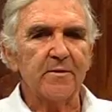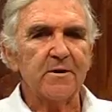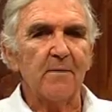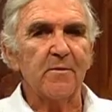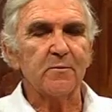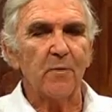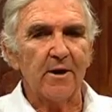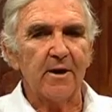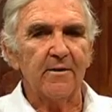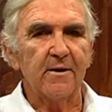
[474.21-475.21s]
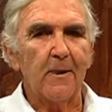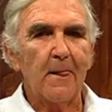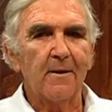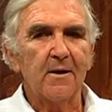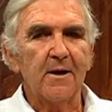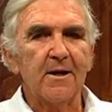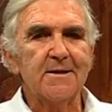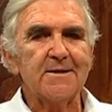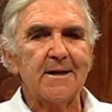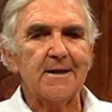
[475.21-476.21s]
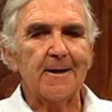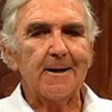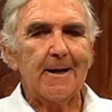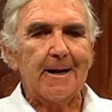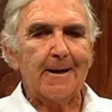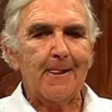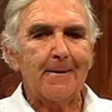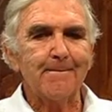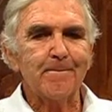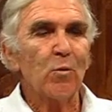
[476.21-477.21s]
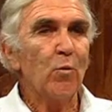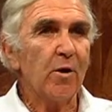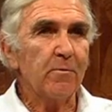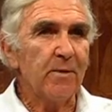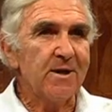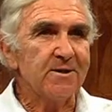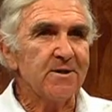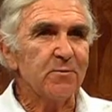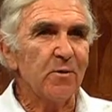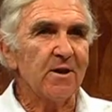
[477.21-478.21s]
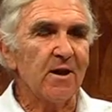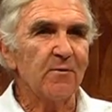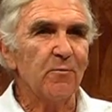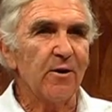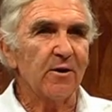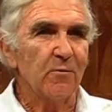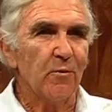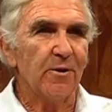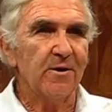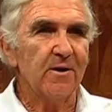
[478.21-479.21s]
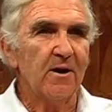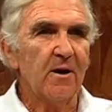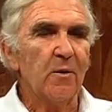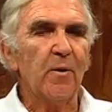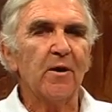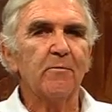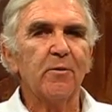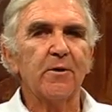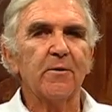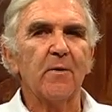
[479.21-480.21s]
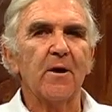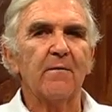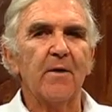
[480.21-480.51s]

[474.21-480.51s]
established one area is little work benches where they can work in wood. We had a boy at one